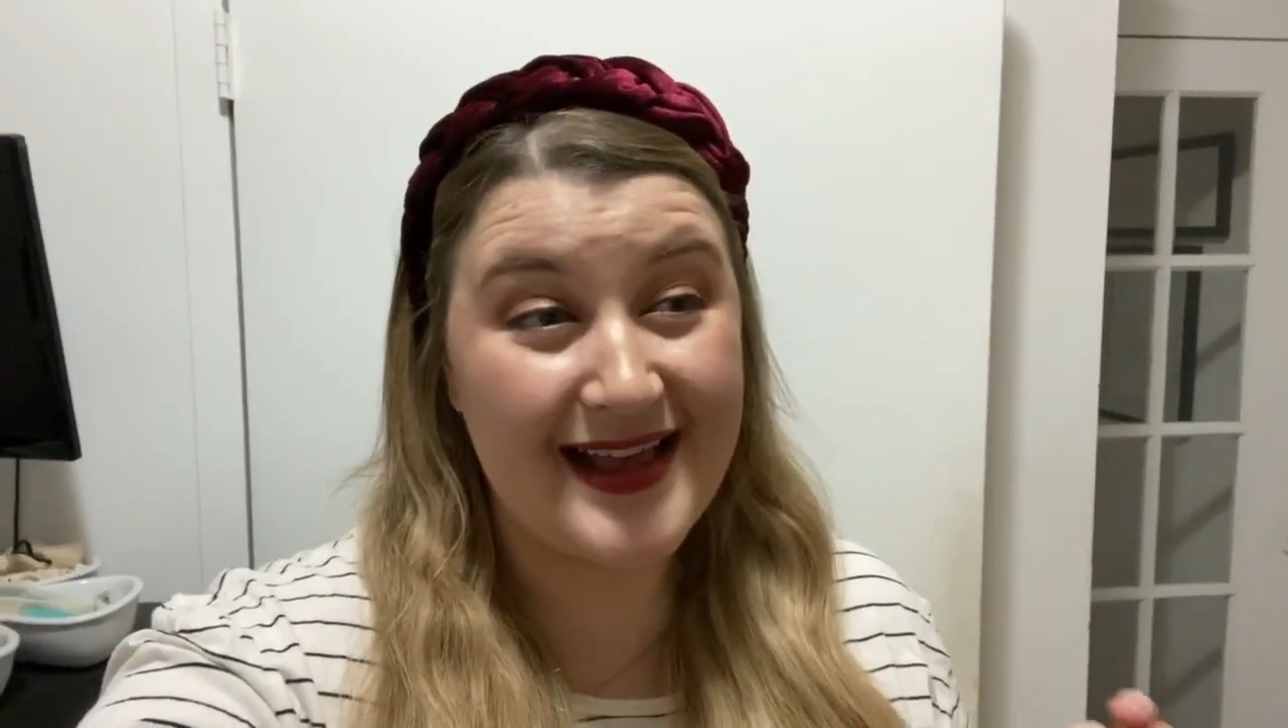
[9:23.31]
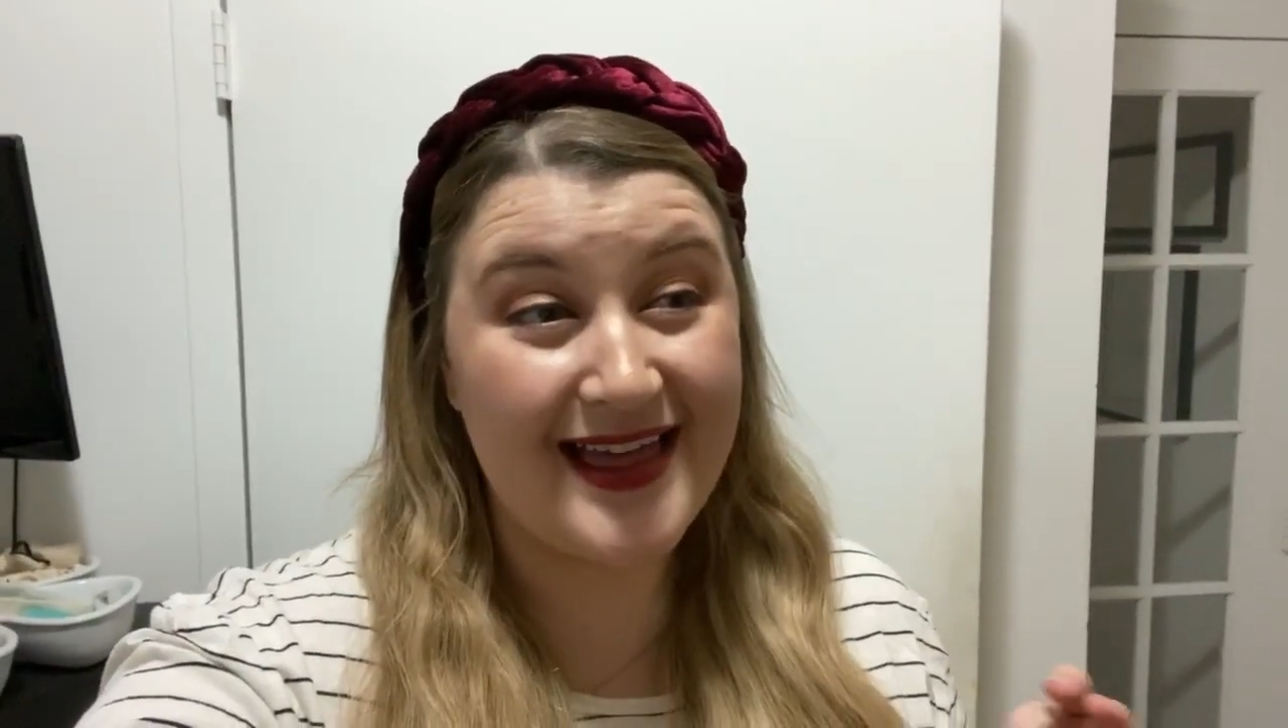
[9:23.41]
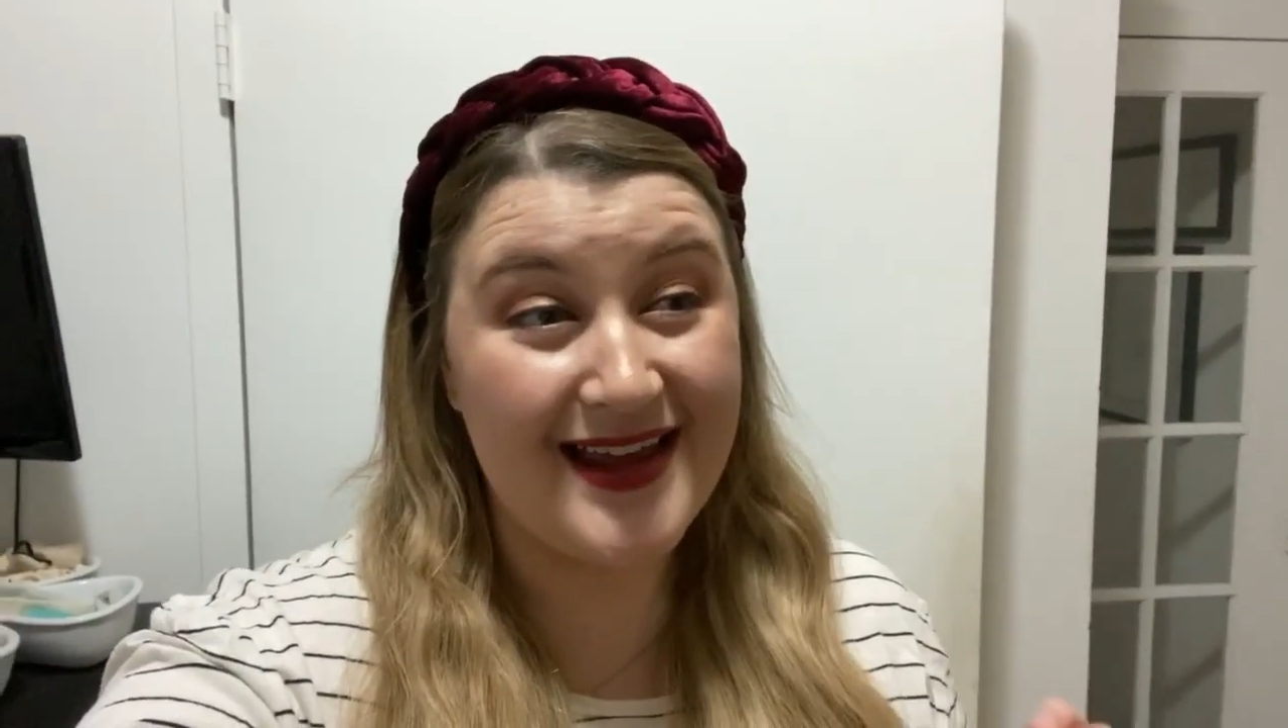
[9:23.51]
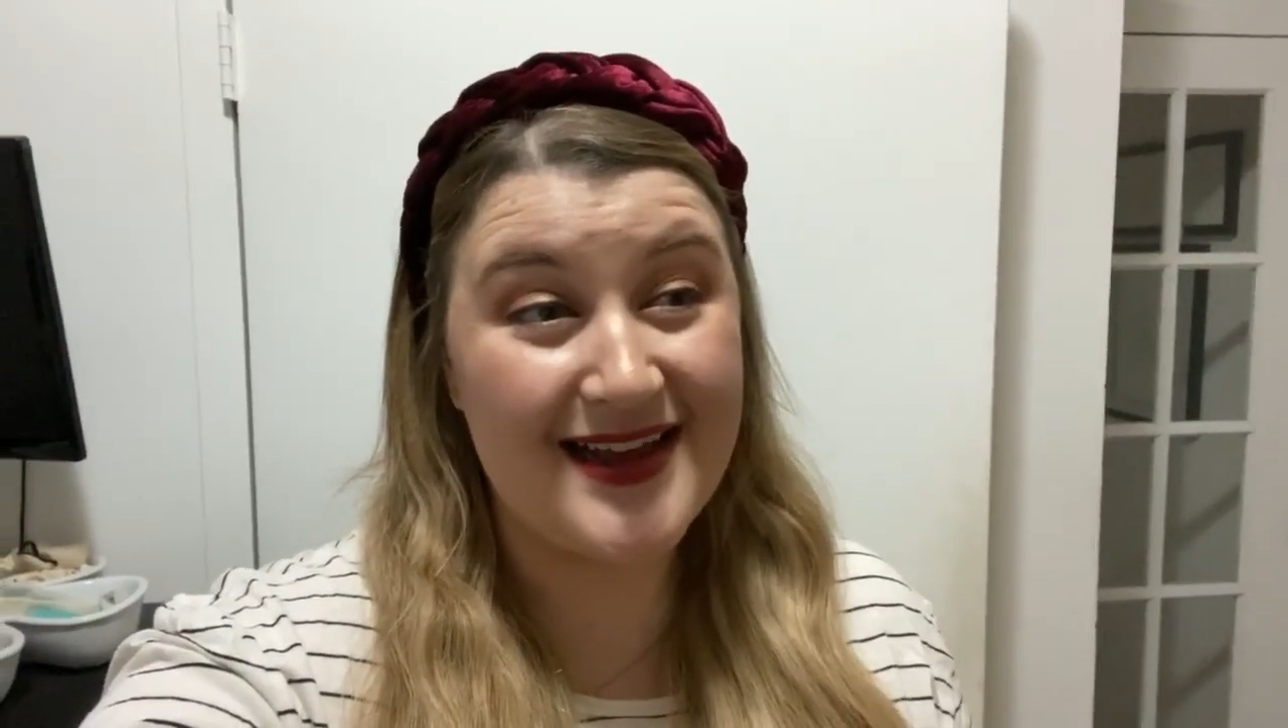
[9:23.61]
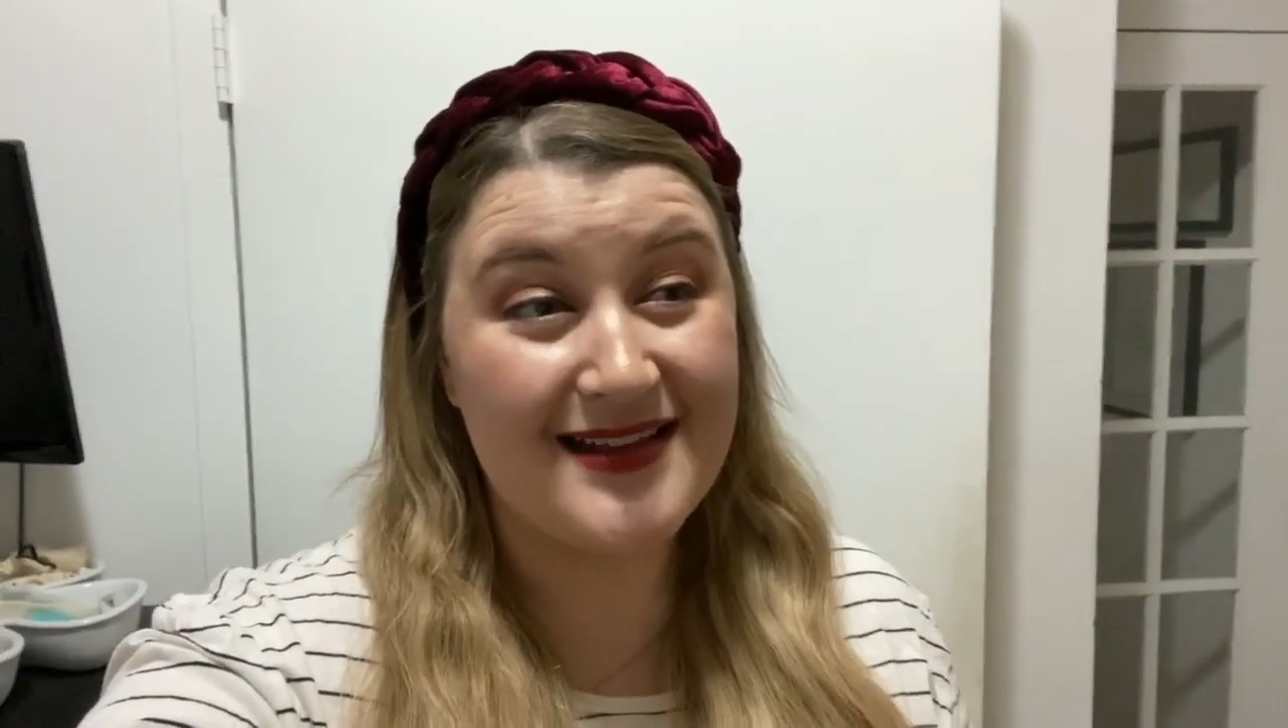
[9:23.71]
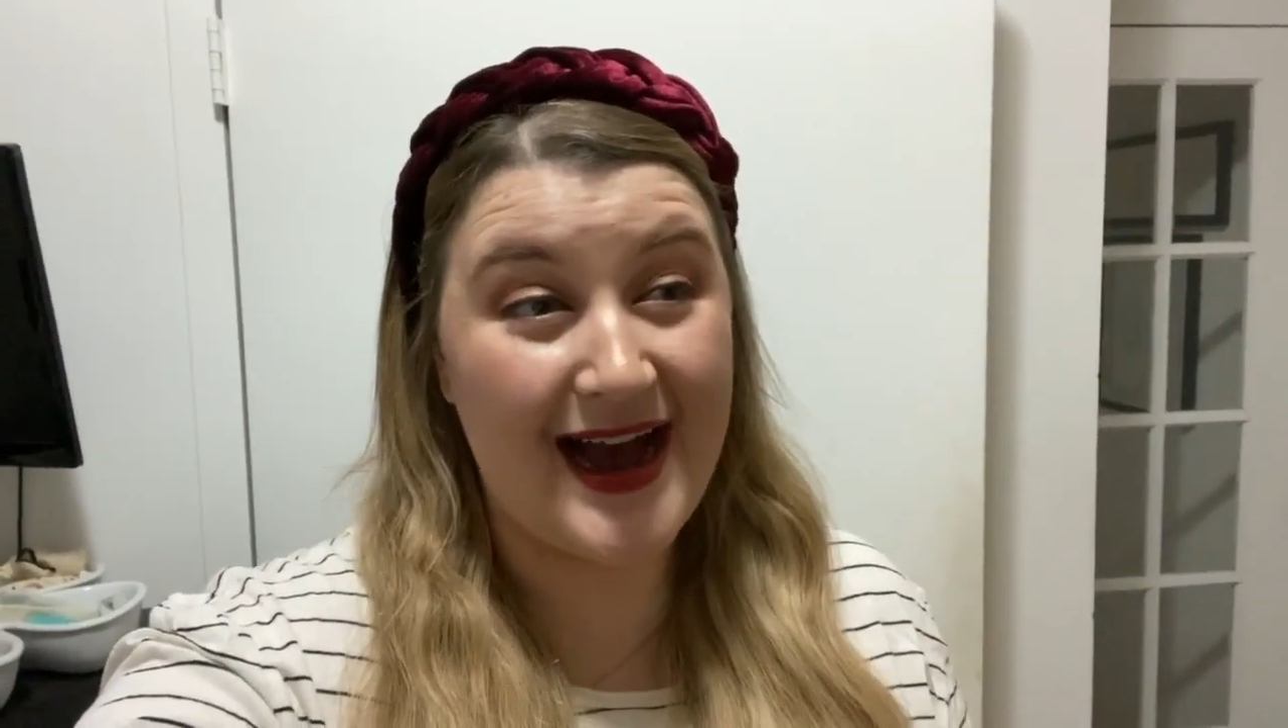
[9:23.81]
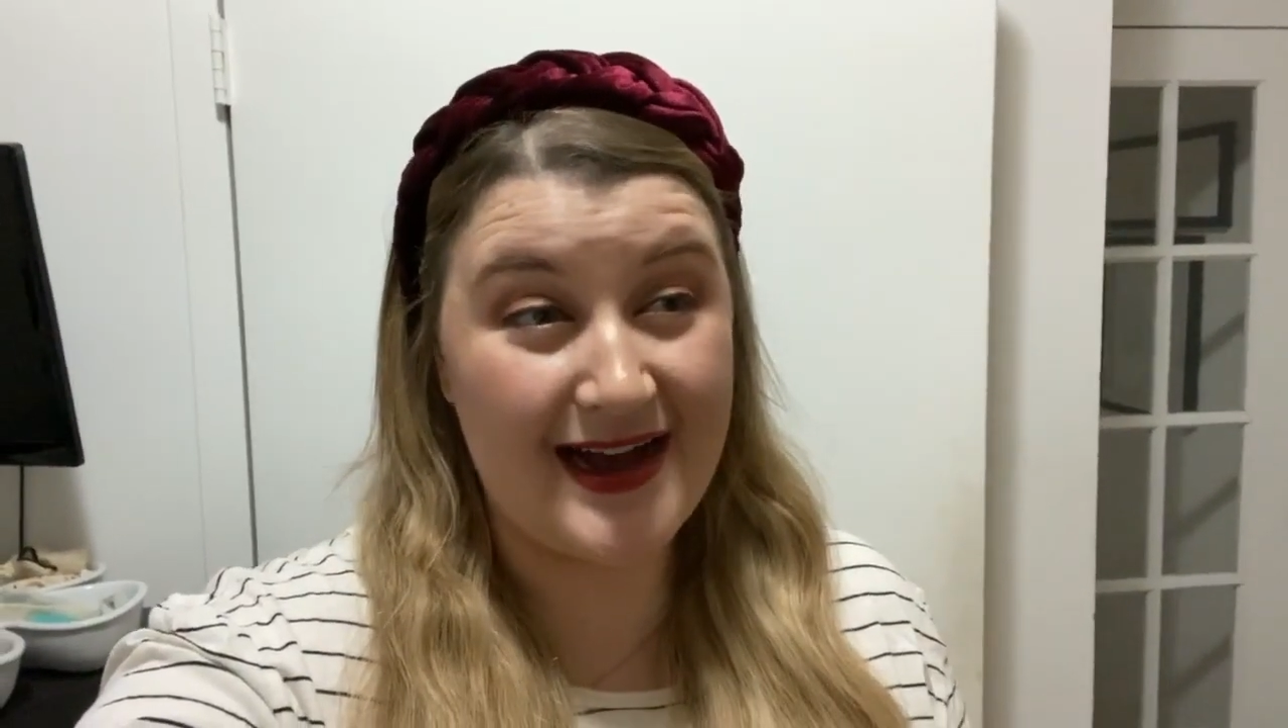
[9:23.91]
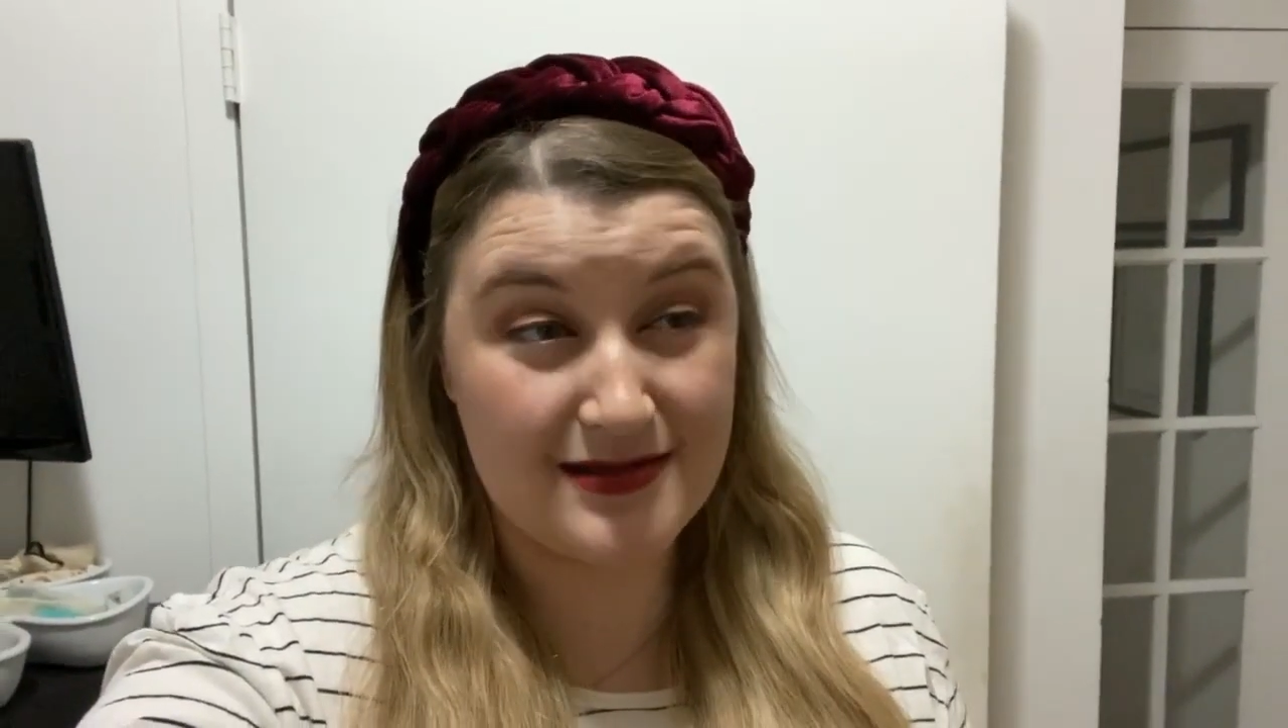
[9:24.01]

I think it has